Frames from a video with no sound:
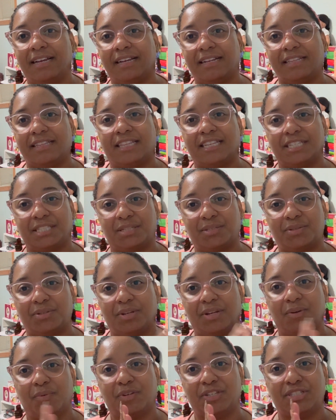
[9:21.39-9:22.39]
This
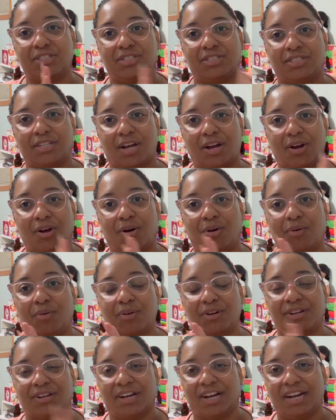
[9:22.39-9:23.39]
was
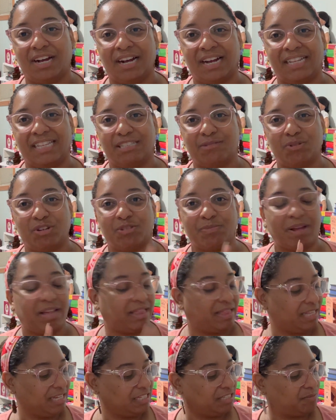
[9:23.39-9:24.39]
so good. This book is by
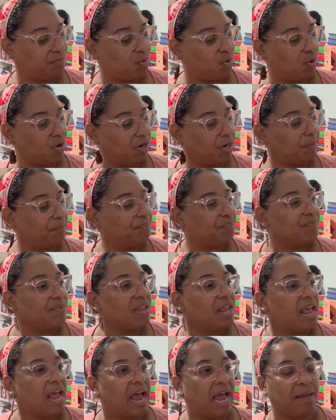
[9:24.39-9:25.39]
Liz Moore.
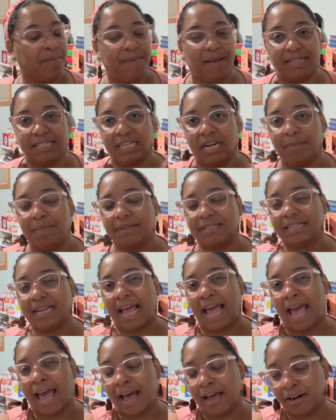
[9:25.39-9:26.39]
I picked it up as an
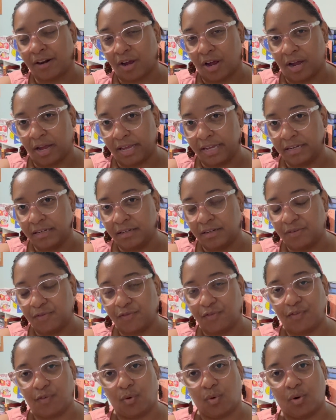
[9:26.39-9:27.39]
add-on
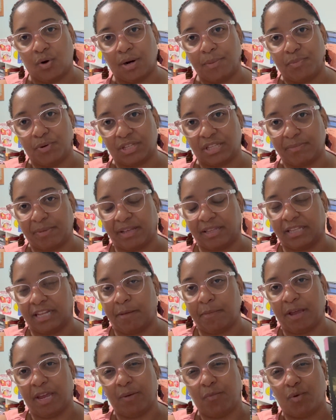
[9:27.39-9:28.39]
for Book of the Month
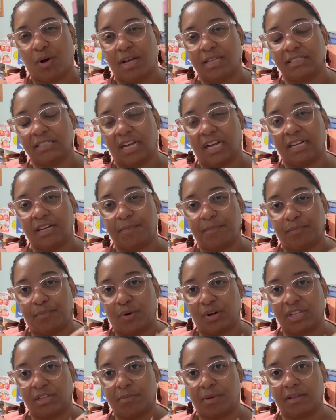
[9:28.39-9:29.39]
Club. It was a
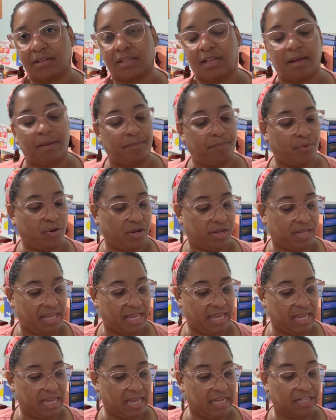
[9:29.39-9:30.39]
Book of the Month Club book
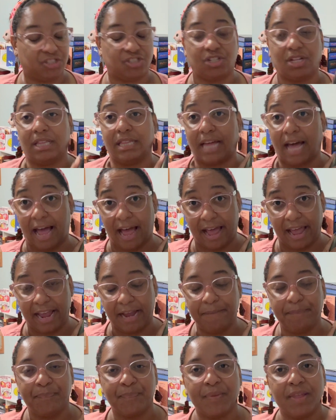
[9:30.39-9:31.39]
in
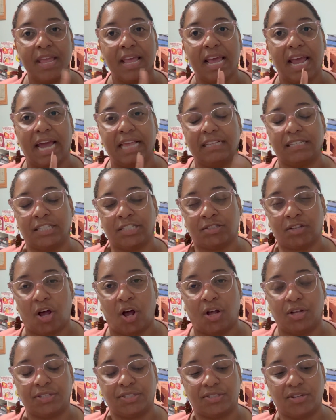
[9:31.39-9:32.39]
July, and this is
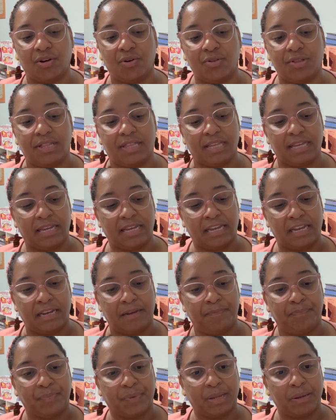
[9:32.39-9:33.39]
also
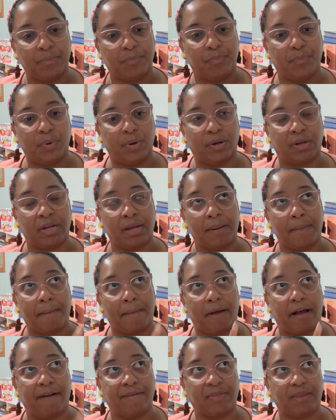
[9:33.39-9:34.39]
the Book
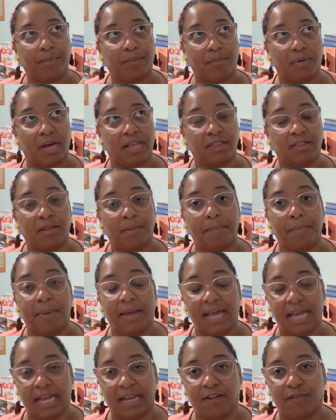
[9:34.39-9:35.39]
of the Month
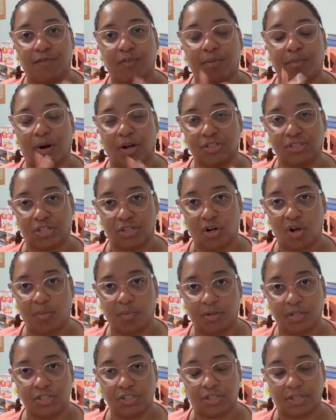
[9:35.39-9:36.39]
pick for Barnes &
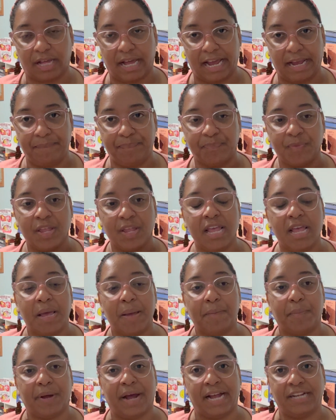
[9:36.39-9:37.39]
Noble in July,
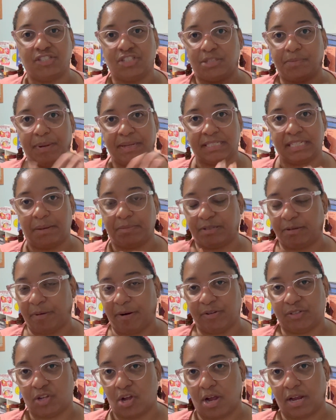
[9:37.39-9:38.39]
but I just picked it up because everybody
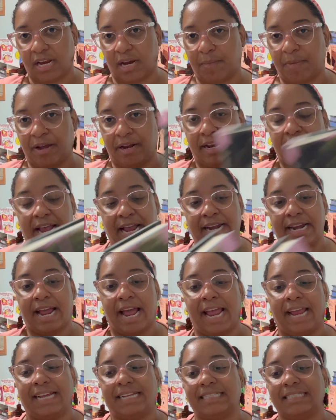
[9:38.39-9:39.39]
was talking about it, and
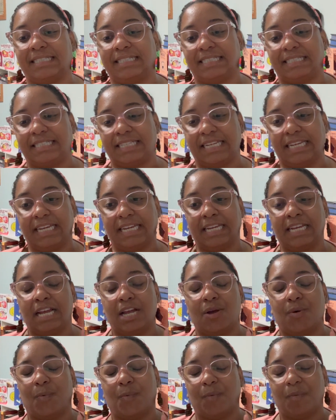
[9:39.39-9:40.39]
I can see
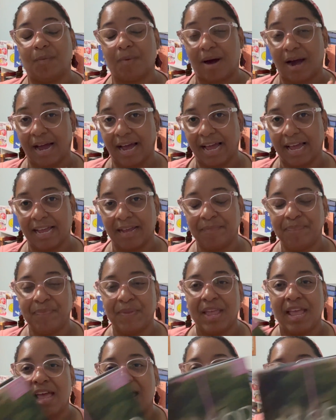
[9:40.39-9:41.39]
why.
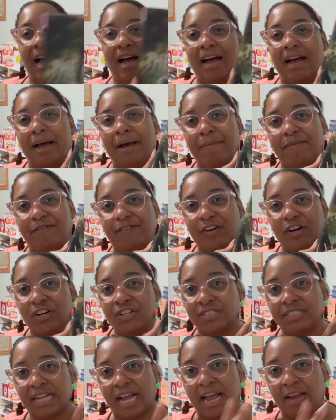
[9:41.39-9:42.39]

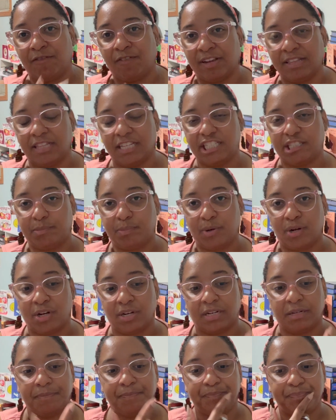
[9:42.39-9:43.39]
First, I read this
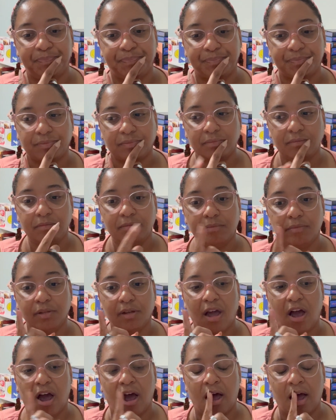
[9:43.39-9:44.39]
book
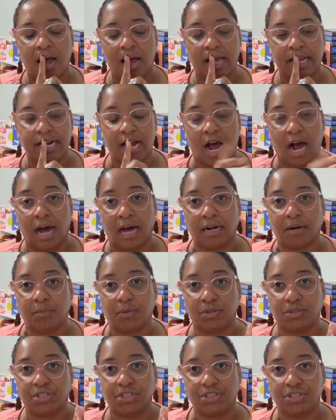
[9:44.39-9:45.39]
on
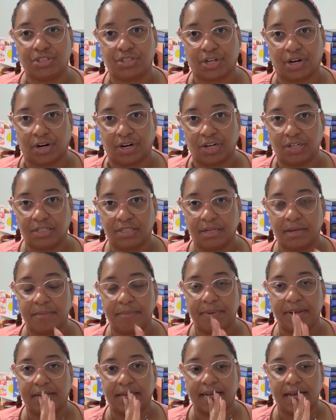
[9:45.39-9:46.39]
Audible to start
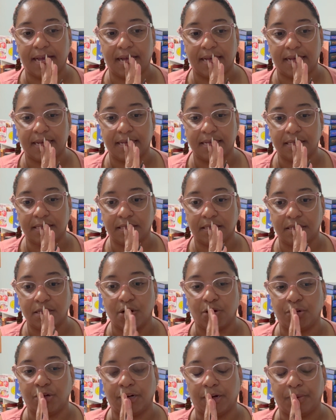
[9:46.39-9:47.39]
because,
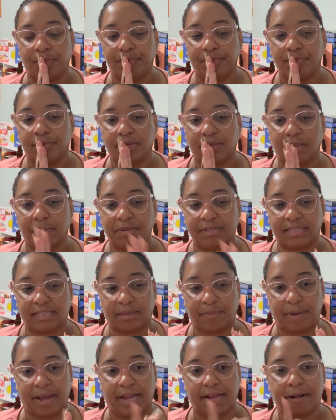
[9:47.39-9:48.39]
no, let me take that
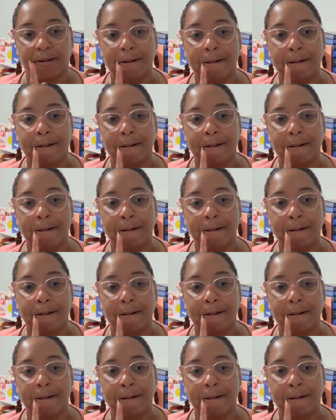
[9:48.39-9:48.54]
back.